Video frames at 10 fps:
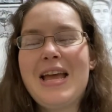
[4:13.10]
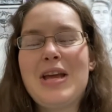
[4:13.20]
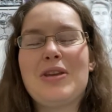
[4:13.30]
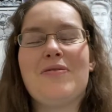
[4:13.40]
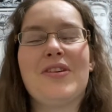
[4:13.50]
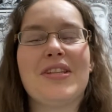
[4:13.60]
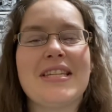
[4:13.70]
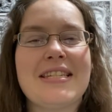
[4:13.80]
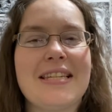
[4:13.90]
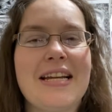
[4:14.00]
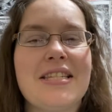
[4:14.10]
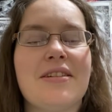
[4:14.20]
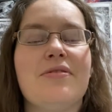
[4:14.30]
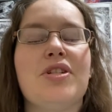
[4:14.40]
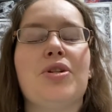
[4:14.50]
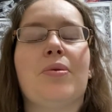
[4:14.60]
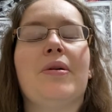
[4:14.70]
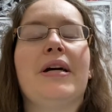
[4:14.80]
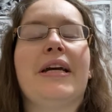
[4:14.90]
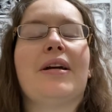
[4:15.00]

You feel this sense of joy